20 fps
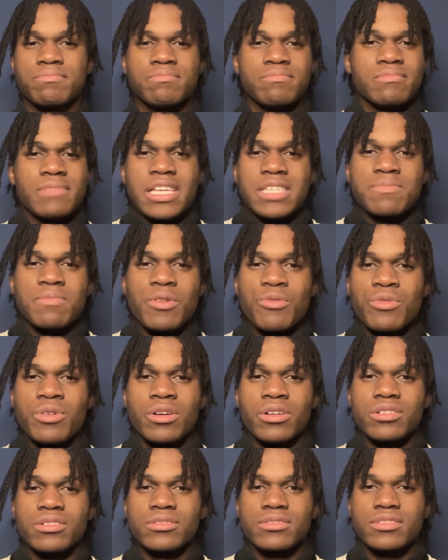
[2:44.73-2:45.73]
let's be
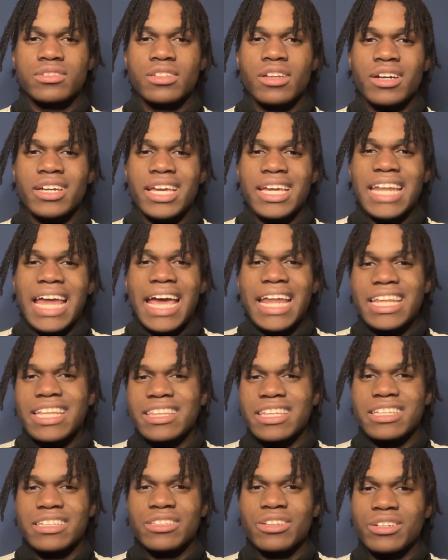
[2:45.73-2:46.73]
real, you're not getting
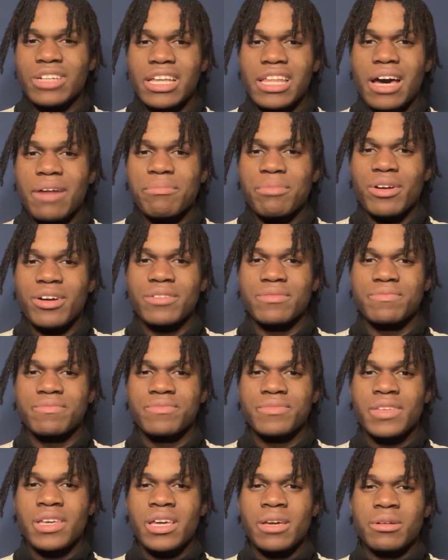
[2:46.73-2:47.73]
anything done at that point.
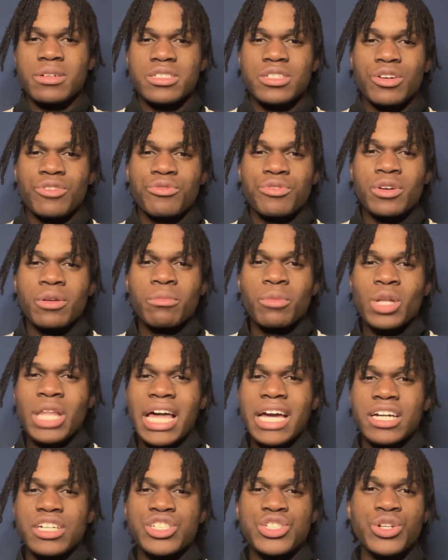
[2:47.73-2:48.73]
Because it'll feel more
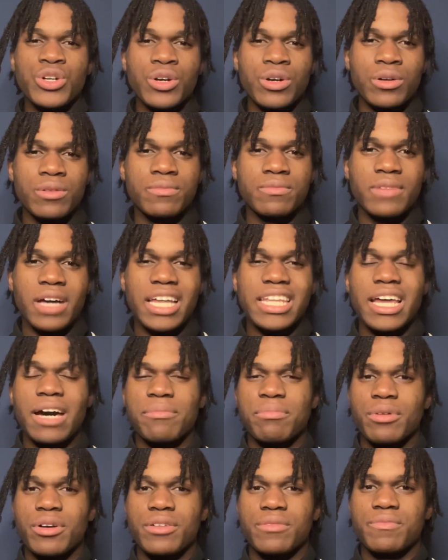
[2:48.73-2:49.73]
like a chore at
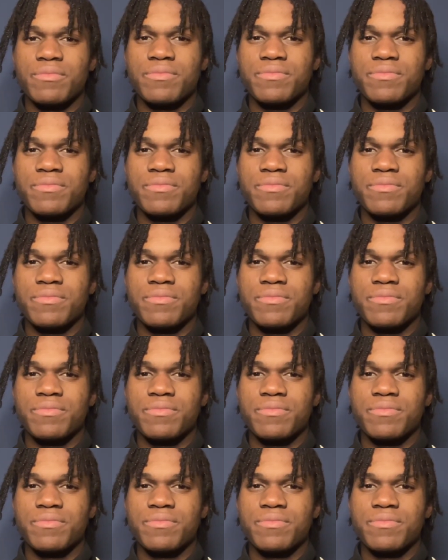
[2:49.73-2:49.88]
that point.